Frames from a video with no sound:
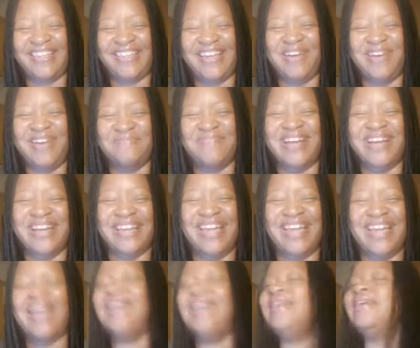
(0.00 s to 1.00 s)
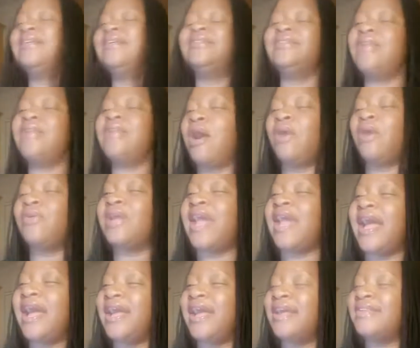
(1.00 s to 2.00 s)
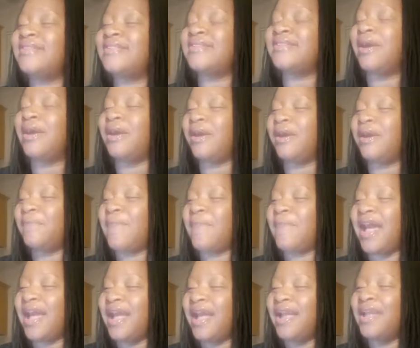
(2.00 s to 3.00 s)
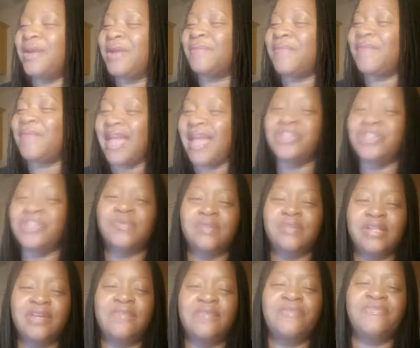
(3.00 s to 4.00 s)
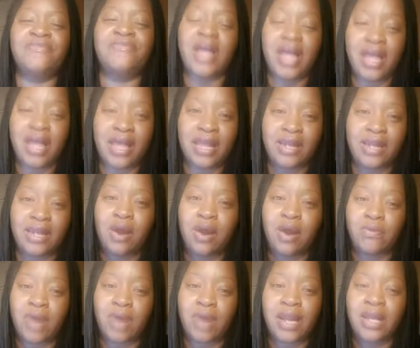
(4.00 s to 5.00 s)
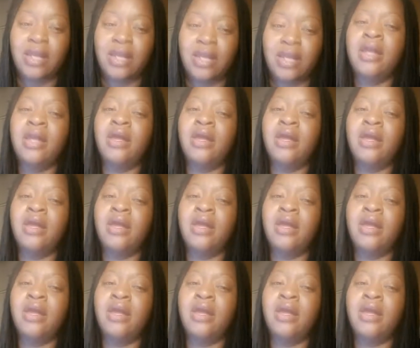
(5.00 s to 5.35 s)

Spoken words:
Oh my God. No, guys. I am actually fine. All right.